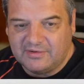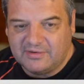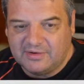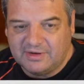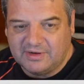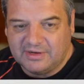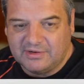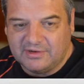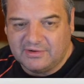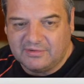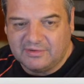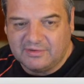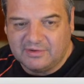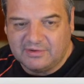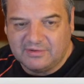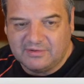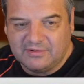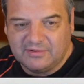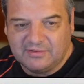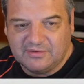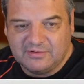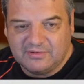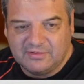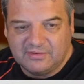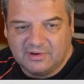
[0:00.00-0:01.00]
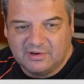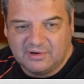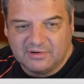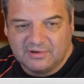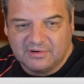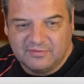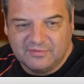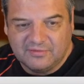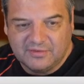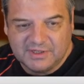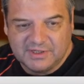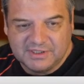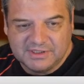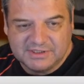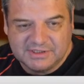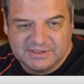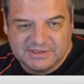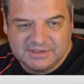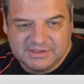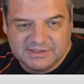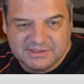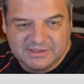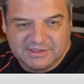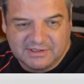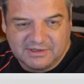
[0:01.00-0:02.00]
in US dollar
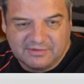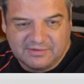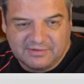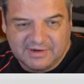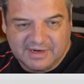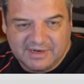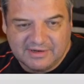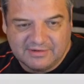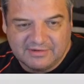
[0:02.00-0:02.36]
conversions. So around